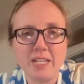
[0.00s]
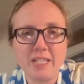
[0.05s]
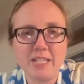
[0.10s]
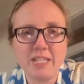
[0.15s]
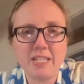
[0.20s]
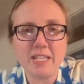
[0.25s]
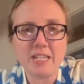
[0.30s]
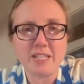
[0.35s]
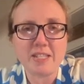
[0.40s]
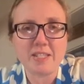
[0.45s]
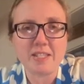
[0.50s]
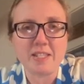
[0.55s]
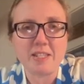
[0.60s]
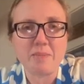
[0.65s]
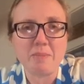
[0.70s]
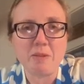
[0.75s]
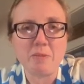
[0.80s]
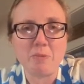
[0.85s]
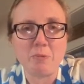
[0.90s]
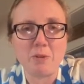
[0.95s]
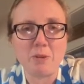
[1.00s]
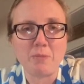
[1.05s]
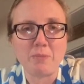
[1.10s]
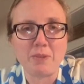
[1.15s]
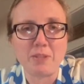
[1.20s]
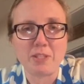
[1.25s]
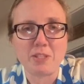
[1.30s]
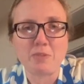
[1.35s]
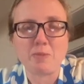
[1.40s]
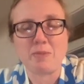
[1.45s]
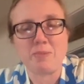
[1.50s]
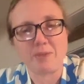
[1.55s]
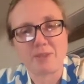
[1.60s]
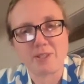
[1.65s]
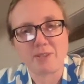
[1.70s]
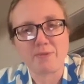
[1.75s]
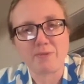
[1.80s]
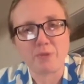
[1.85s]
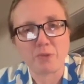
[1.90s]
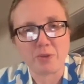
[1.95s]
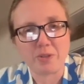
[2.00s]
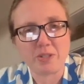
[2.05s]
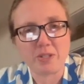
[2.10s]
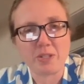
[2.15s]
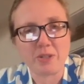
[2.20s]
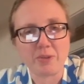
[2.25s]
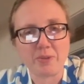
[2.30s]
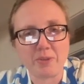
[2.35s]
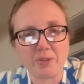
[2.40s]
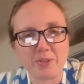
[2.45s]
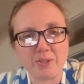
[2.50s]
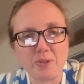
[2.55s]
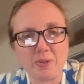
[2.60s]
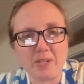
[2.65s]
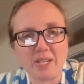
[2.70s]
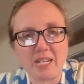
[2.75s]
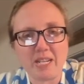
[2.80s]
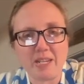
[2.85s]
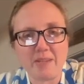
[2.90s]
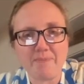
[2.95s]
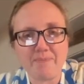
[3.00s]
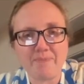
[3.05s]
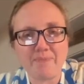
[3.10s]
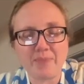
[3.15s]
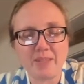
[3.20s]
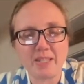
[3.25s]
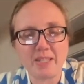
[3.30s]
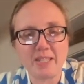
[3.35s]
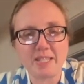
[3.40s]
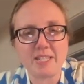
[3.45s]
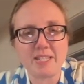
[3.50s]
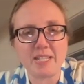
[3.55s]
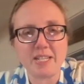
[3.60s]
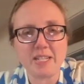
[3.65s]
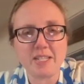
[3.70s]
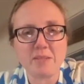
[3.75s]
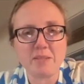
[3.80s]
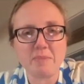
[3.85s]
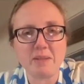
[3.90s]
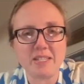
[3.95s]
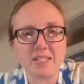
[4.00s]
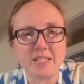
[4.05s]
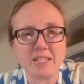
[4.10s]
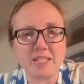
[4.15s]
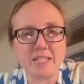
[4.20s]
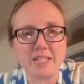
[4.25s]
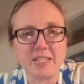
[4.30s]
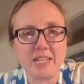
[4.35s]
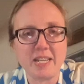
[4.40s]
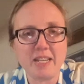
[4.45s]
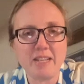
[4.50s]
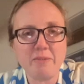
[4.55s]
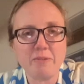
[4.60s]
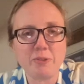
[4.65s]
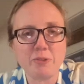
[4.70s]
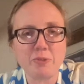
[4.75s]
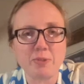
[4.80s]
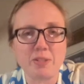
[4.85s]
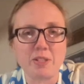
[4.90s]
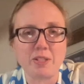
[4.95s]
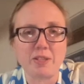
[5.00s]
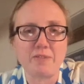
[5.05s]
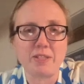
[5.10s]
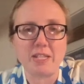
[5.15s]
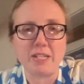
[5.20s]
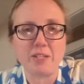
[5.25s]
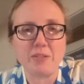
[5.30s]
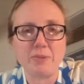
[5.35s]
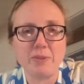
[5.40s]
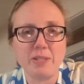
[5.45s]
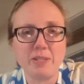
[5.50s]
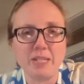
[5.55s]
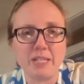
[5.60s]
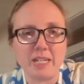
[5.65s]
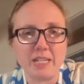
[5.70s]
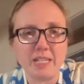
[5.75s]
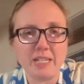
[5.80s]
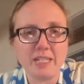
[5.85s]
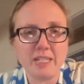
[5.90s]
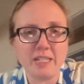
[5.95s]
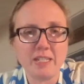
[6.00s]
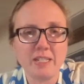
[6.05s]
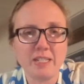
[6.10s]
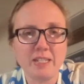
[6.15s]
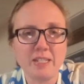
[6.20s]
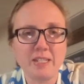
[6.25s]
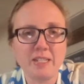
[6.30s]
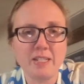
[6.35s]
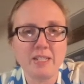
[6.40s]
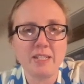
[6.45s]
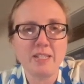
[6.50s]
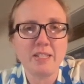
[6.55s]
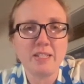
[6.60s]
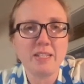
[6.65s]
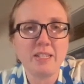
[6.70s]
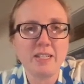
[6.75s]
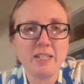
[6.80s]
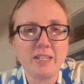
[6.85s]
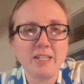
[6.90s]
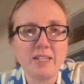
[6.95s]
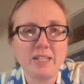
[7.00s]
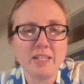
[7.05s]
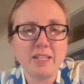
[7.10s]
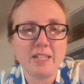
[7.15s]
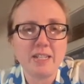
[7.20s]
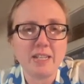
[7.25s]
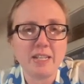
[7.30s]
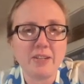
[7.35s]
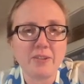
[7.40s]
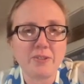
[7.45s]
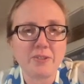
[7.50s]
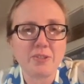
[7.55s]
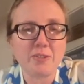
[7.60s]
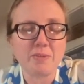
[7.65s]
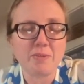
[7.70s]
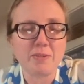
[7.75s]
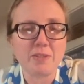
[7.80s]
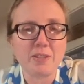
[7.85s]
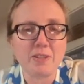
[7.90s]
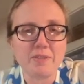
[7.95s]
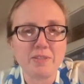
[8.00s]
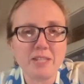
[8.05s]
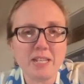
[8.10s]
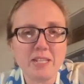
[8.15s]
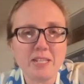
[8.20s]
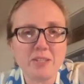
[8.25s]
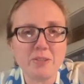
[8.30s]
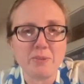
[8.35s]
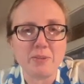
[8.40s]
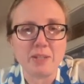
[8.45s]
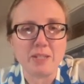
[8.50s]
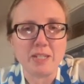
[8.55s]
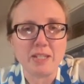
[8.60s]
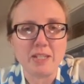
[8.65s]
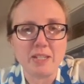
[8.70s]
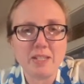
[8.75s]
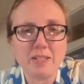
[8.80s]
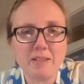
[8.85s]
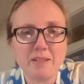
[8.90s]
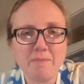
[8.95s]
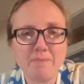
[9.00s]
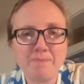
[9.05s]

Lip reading: This is going to be 1 plus 3 plus 4 to total 2, 8. The 6 makes this an 8, which resolves that to a 9, and also resolves that to a 9.